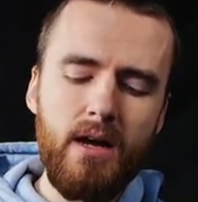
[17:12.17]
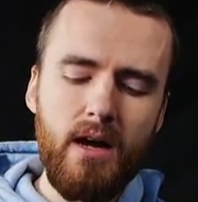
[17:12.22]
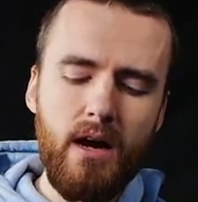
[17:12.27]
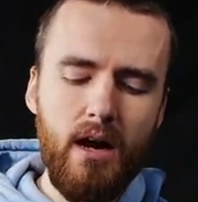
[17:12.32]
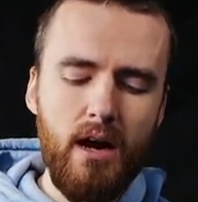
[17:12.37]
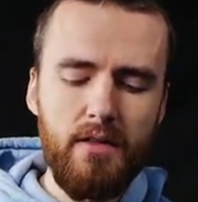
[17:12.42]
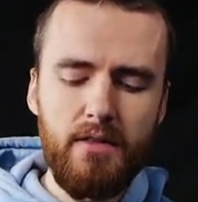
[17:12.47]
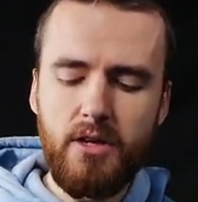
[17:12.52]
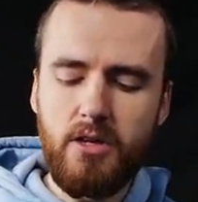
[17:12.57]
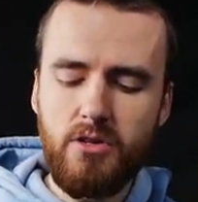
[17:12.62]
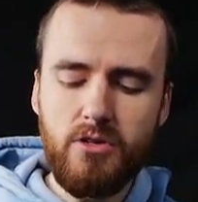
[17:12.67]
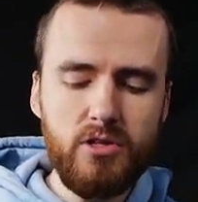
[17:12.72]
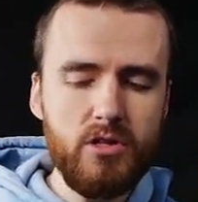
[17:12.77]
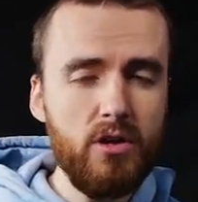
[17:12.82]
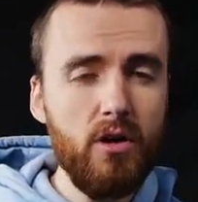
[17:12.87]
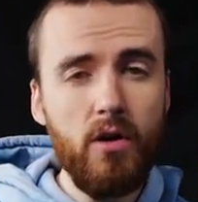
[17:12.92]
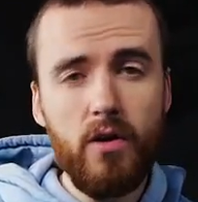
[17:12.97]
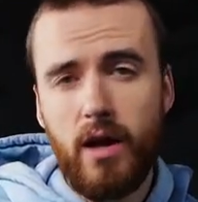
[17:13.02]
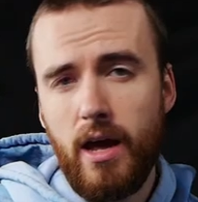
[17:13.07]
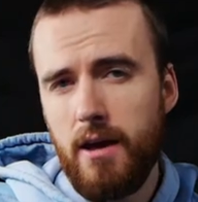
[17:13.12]
And then you just
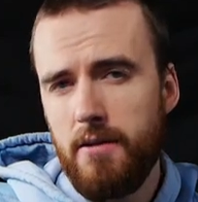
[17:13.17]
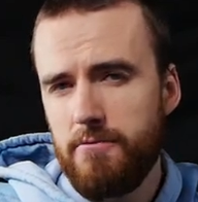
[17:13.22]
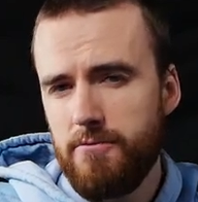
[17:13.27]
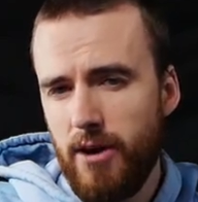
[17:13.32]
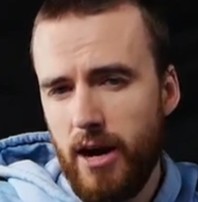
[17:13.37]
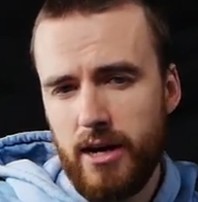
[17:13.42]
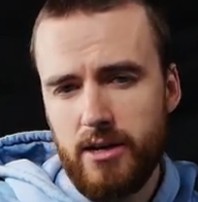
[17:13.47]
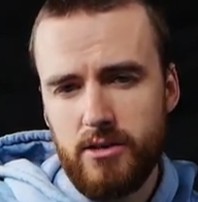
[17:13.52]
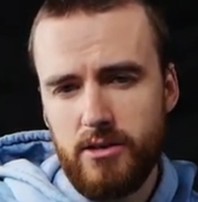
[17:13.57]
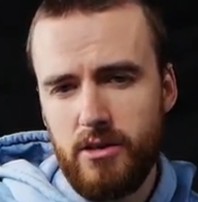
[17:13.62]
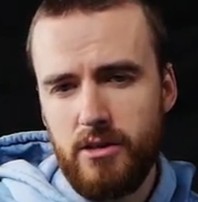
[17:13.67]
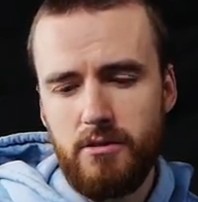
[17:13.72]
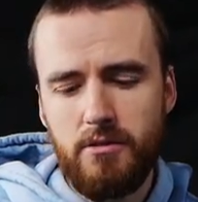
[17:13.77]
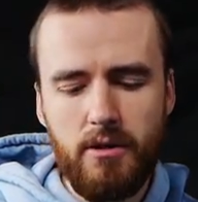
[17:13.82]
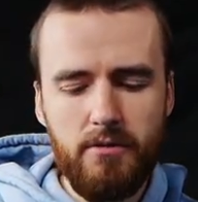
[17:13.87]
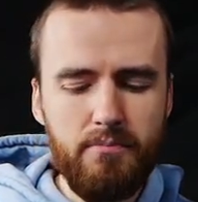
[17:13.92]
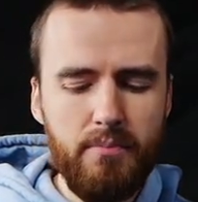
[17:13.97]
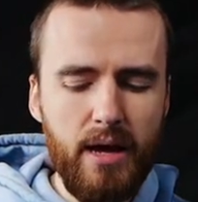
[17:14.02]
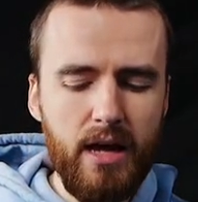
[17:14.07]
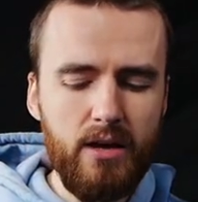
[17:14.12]
go, okay, Fractal
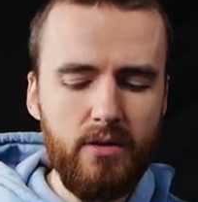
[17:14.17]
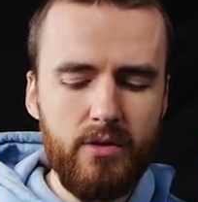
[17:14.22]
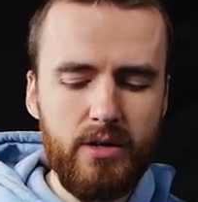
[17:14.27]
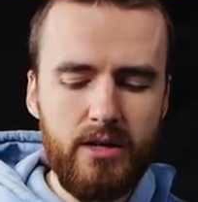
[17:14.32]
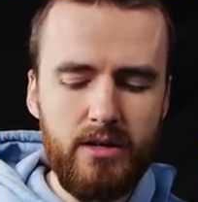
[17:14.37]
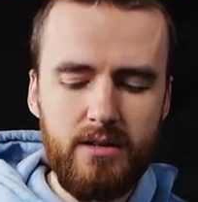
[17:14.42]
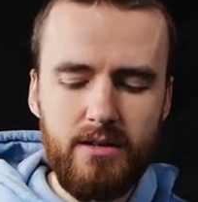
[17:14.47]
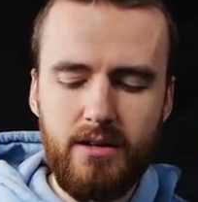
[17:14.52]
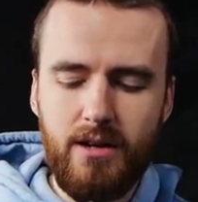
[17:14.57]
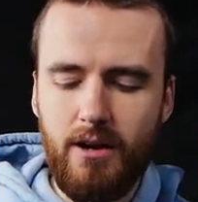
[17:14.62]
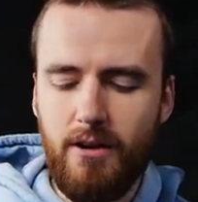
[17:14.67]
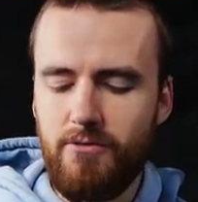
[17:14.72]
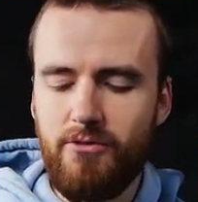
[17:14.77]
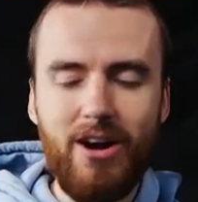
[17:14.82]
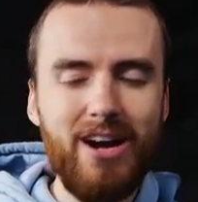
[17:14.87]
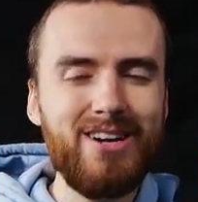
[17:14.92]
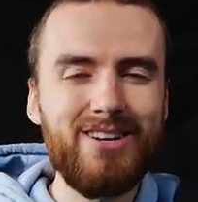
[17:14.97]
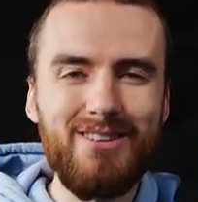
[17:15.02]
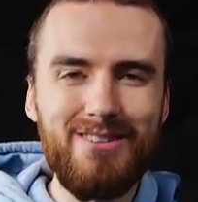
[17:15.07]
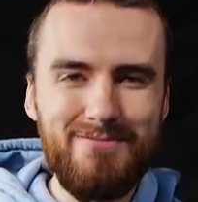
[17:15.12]
of Penguin,
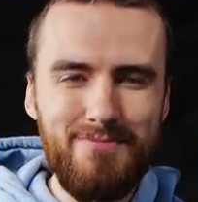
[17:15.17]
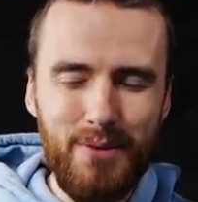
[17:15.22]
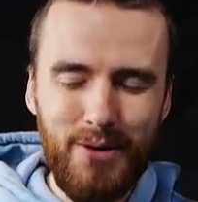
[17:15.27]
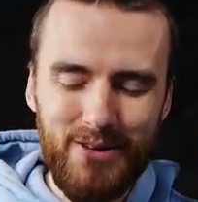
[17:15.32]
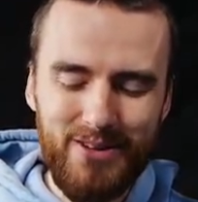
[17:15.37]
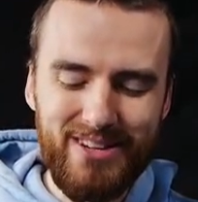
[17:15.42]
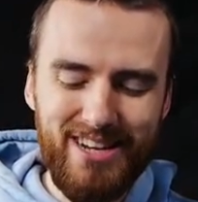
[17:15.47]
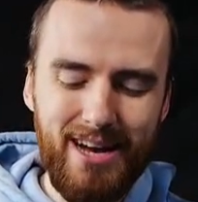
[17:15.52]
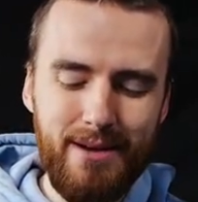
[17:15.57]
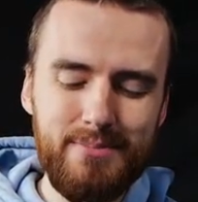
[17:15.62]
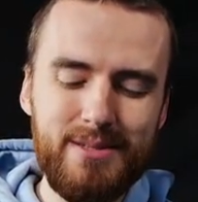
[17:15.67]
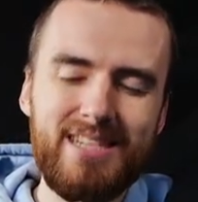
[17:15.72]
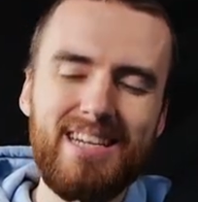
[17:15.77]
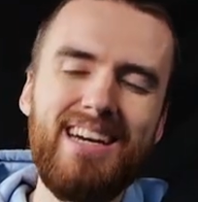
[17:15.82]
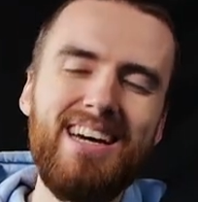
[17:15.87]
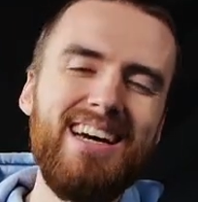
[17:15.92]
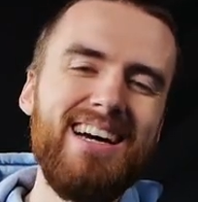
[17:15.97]
Fractal of Polar Depths,